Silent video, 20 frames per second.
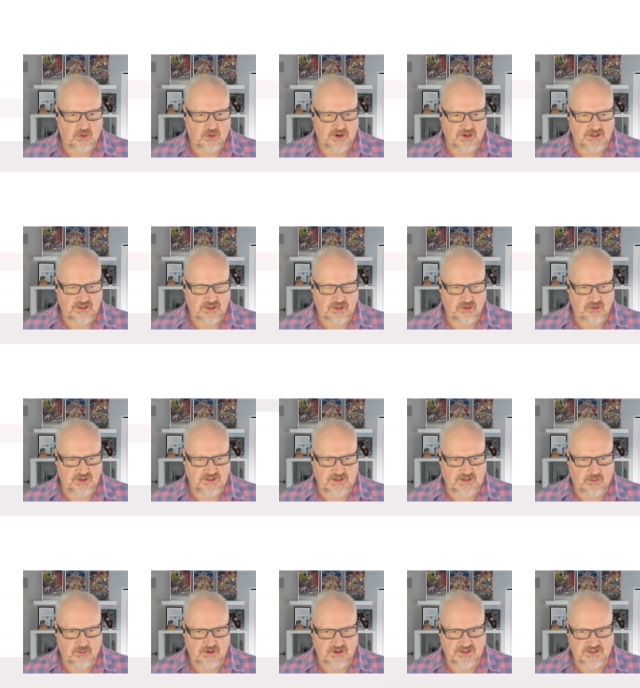to do is I
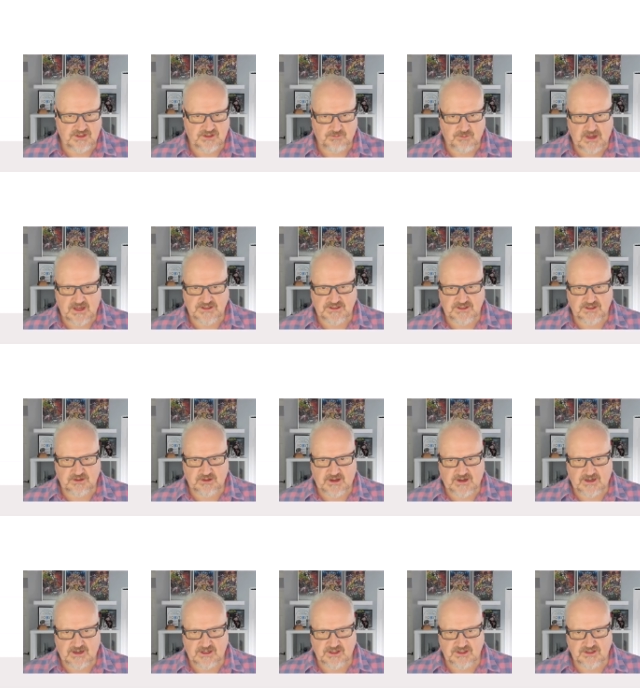
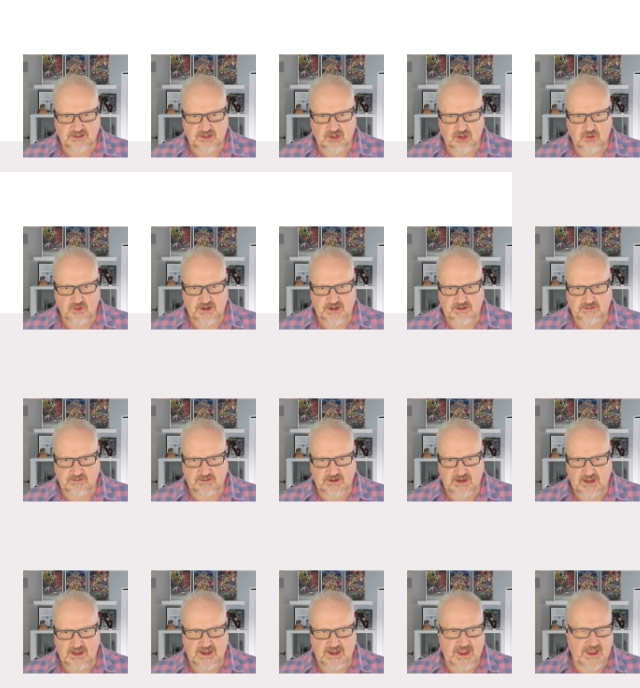can just go in
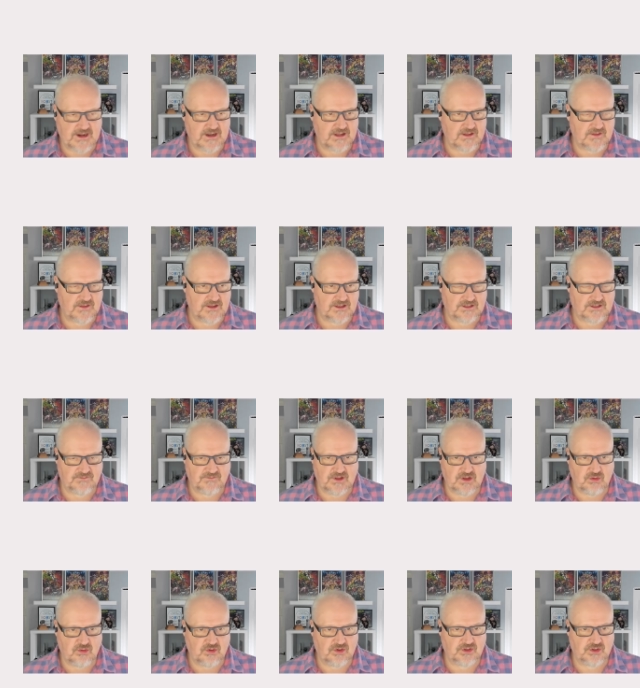and edit this
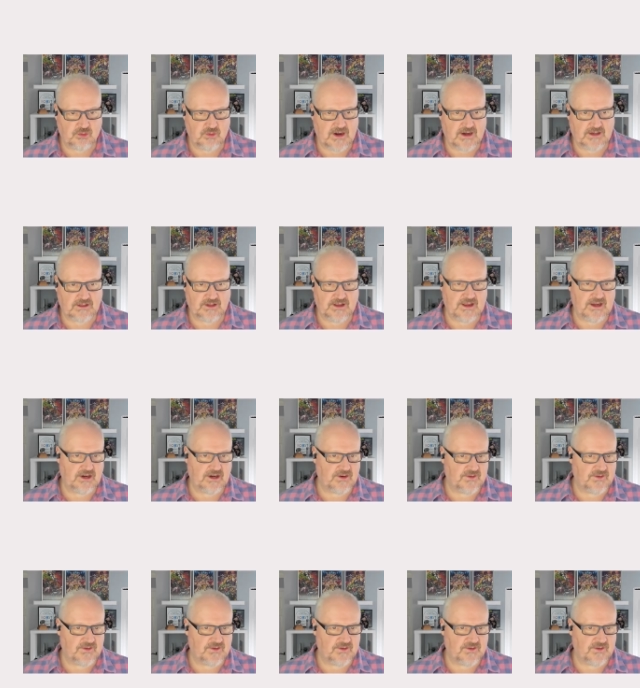view directly here.